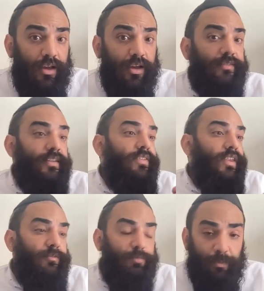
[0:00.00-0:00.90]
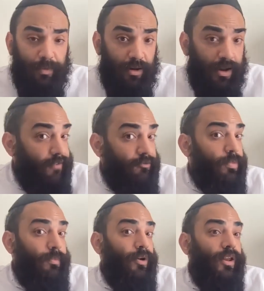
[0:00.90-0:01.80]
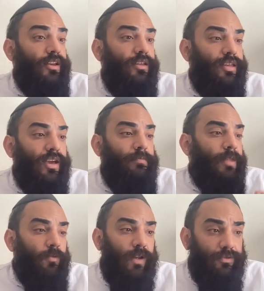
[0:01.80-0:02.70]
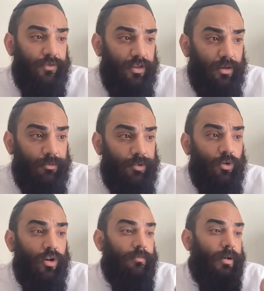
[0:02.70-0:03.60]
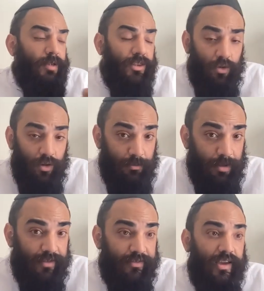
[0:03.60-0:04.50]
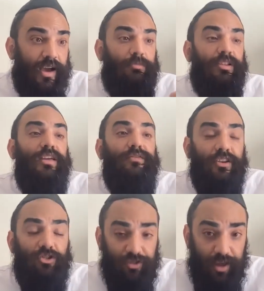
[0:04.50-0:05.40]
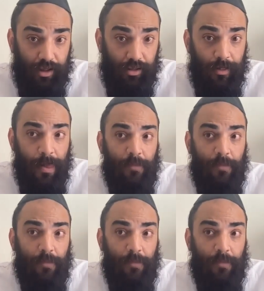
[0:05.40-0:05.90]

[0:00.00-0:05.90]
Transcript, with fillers: It's not that I've prepared. I haven't prepared anything. I'm not ready for the Yom Noraim. I'm in the Olam HaAsiyah. I'm leaving jail.